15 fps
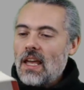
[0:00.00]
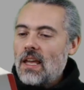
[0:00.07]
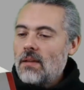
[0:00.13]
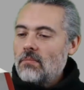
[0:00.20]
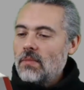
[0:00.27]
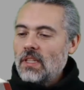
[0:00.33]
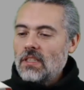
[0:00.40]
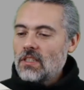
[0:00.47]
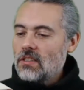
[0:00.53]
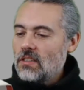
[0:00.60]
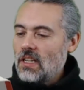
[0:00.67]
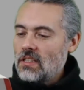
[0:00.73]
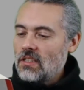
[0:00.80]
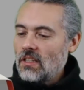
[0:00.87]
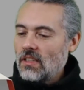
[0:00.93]
It doesn't
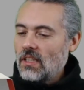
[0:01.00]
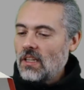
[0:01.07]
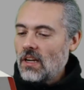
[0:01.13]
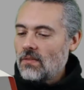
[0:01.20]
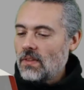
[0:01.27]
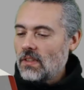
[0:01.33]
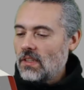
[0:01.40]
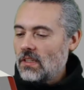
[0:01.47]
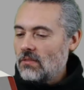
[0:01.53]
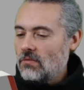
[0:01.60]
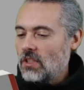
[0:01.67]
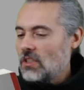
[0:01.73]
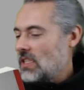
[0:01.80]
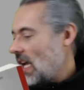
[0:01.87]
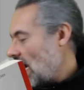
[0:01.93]
necessarily cover the
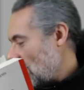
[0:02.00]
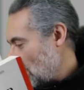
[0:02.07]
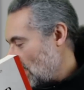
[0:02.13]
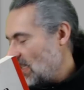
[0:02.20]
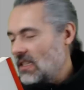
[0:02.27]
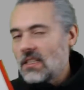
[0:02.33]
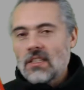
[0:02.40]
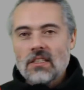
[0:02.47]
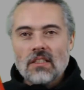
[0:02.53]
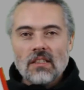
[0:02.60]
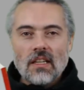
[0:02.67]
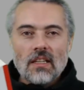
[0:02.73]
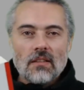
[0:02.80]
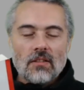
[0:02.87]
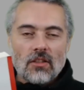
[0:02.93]
techniques
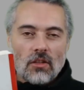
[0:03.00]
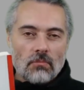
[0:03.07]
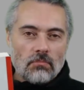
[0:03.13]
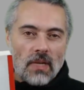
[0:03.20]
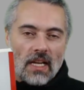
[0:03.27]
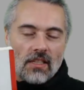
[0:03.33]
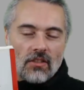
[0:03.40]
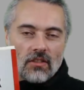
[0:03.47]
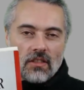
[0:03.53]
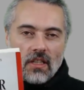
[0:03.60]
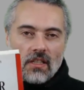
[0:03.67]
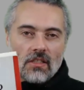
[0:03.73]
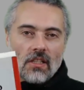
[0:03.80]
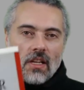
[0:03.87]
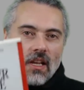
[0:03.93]
like that Beizer
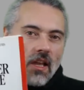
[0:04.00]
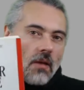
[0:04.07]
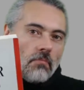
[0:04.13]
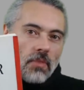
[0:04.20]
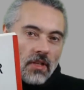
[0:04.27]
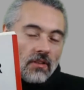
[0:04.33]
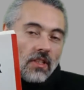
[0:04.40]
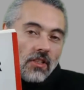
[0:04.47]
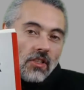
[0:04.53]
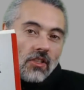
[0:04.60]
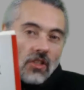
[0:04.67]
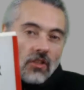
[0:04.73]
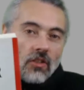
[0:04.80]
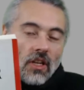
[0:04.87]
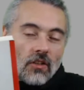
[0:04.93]
does, but this
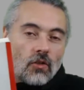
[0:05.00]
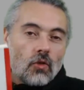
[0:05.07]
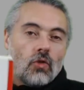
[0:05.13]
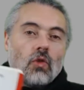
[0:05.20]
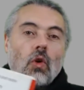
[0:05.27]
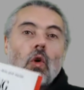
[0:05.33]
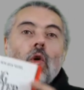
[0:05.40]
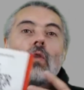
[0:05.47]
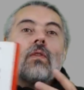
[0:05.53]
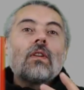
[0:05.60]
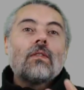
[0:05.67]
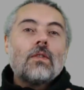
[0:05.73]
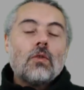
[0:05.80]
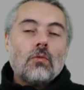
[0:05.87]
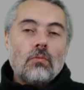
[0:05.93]
is a good
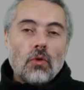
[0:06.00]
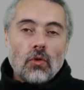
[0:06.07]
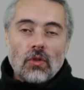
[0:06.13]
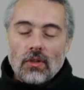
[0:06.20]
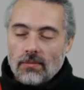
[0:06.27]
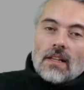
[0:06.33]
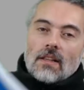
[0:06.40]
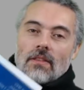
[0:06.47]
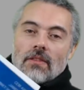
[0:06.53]
overview book.